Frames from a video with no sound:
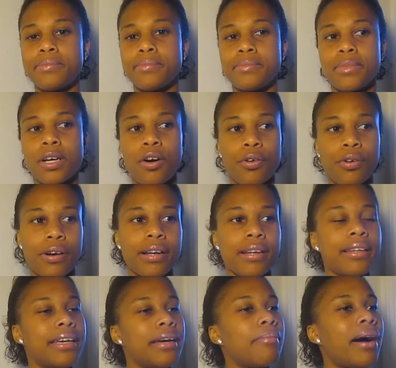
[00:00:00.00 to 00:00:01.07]
hold on,
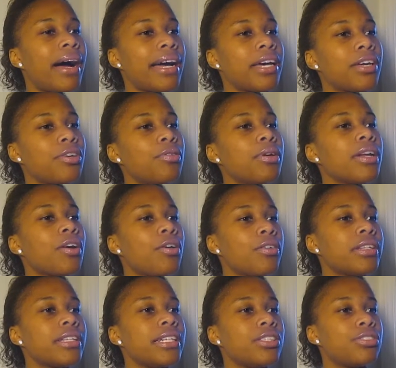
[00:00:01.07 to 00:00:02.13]
Nehemiah, you can
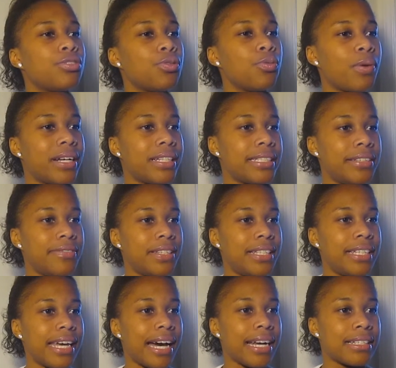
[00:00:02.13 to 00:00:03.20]
only do one
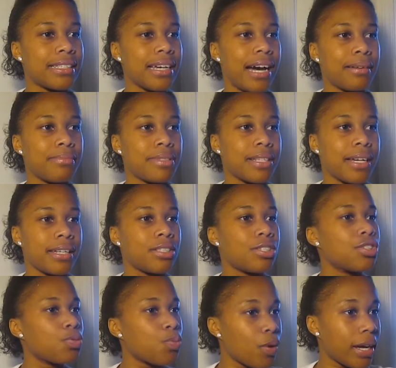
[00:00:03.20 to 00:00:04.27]
DVD at a time, son.
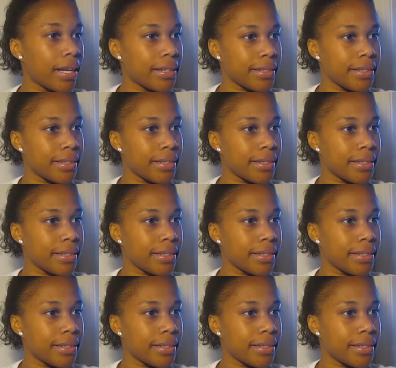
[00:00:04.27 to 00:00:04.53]
Just one